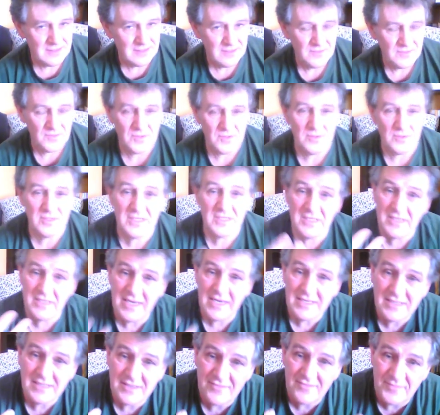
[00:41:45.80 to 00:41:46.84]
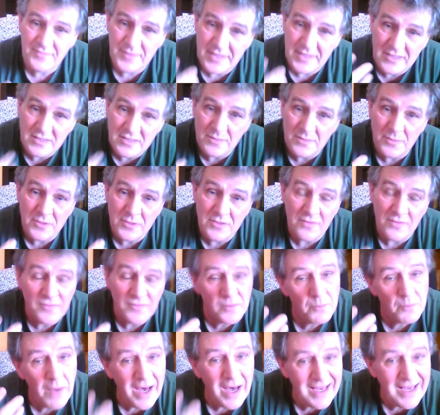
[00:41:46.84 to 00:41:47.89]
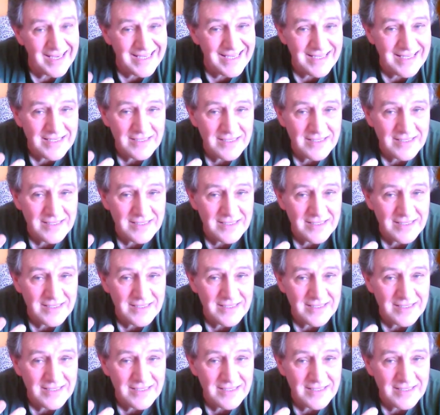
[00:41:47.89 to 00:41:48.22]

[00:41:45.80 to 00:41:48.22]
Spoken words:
through the creative principles of the mind,